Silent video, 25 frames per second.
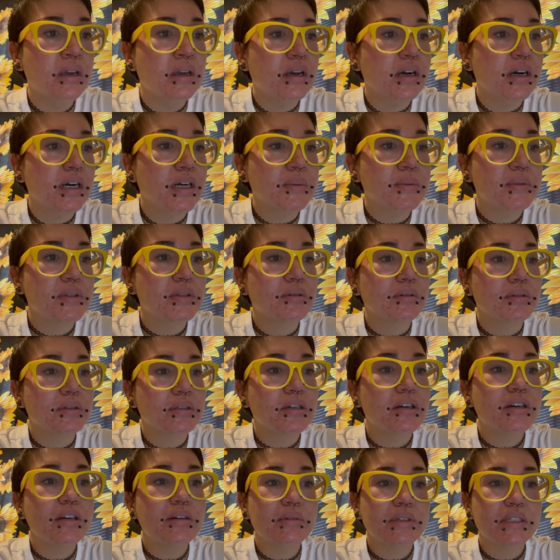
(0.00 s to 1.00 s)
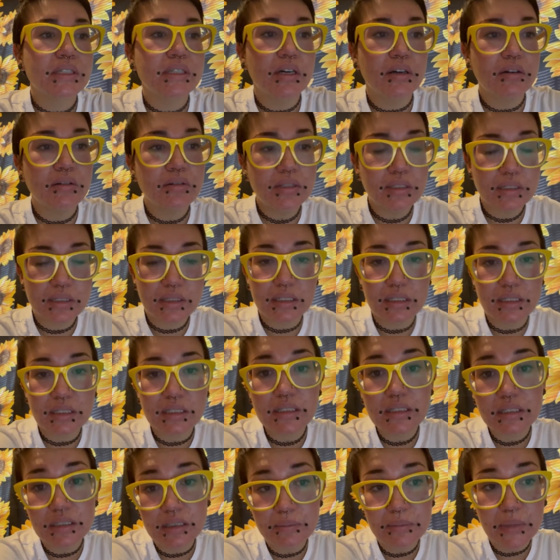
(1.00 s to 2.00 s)
So starting with dose, this is
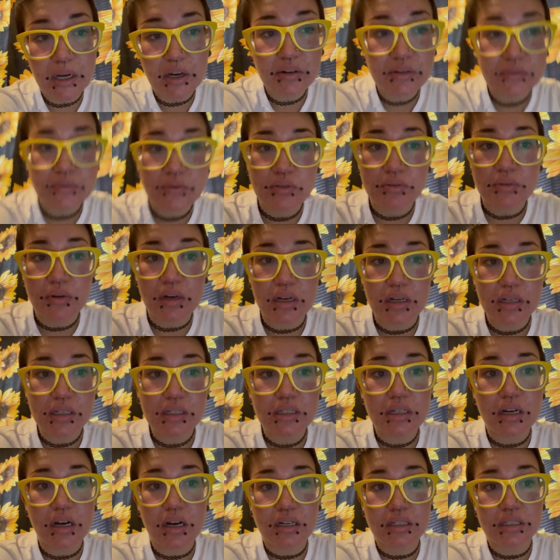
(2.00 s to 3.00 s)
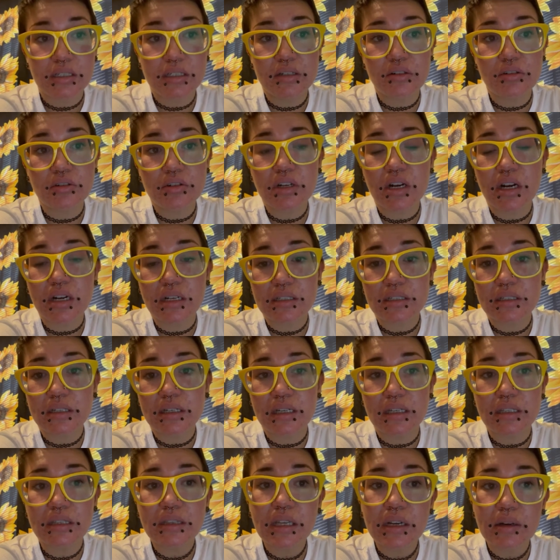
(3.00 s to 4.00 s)
the amount of drug, toxin, or
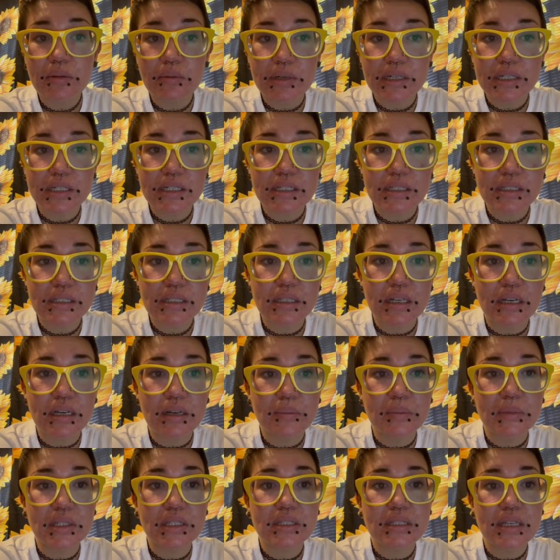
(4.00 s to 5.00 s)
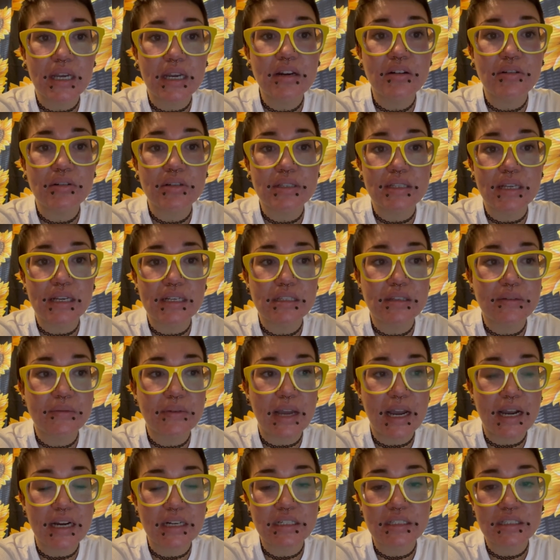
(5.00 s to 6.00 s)
toxicant that reaches the site or sites of
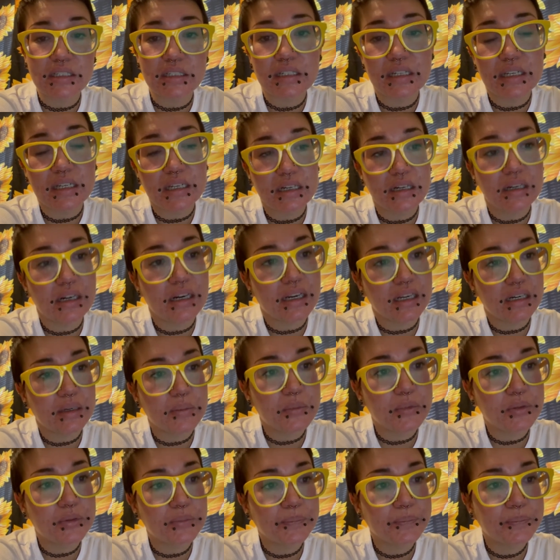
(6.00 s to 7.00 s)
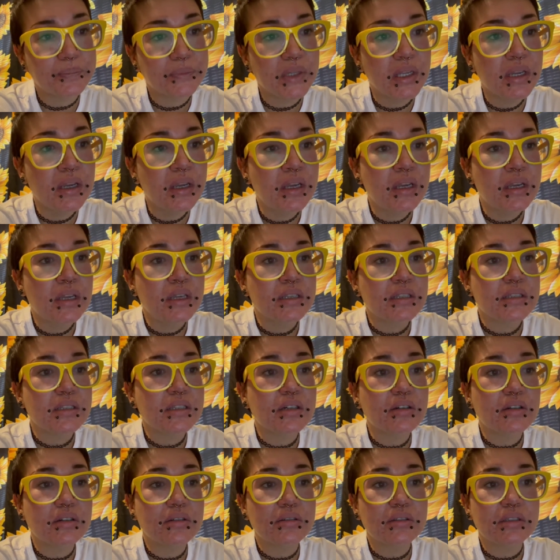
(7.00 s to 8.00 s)
action in an animal.
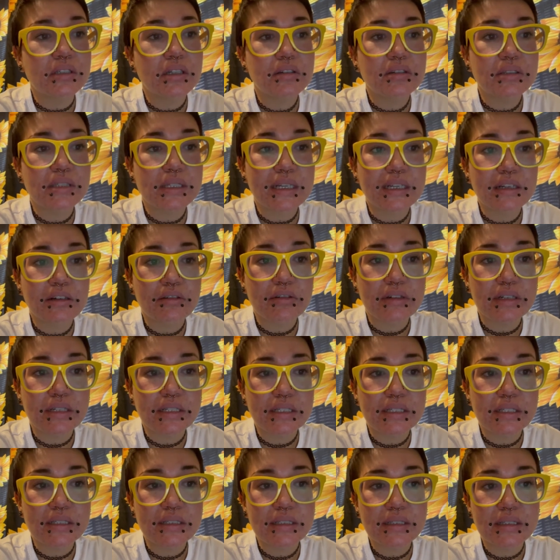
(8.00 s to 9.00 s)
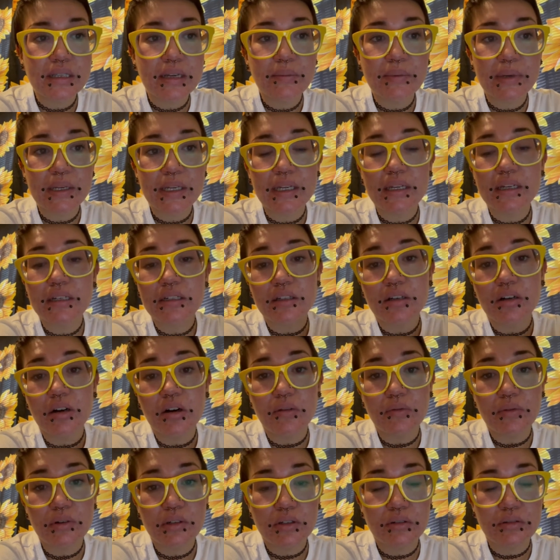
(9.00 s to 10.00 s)
So dose increases, then we get into
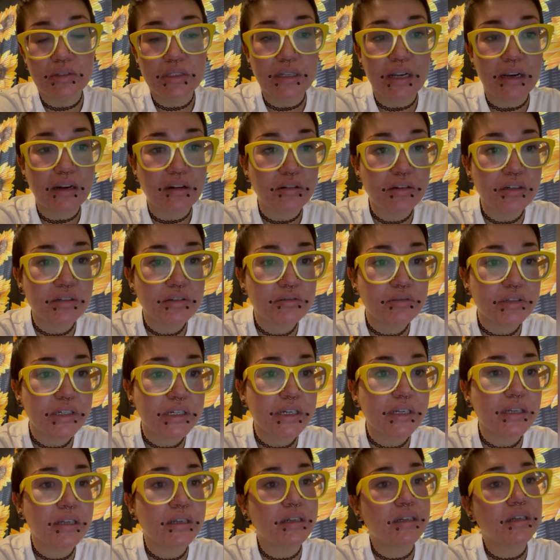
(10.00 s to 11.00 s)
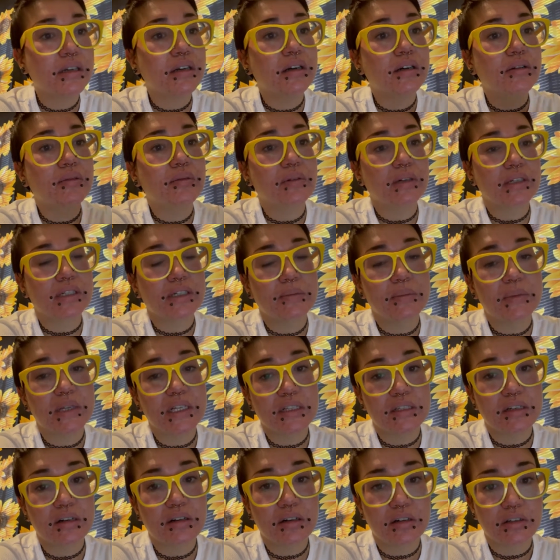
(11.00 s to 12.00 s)
overdose territory, which
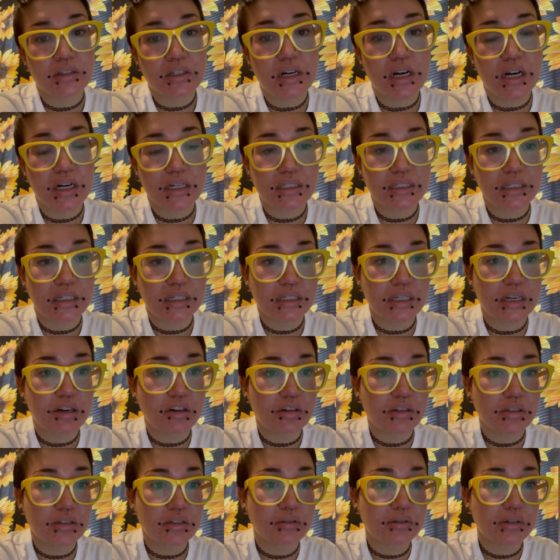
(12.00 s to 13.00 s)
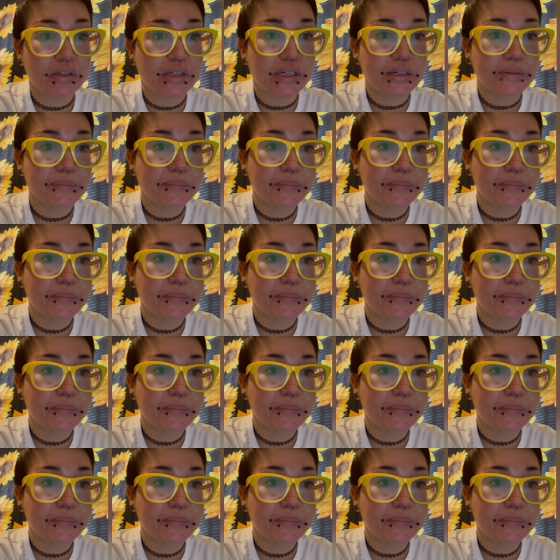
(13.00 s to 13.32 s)
means our toxic territory.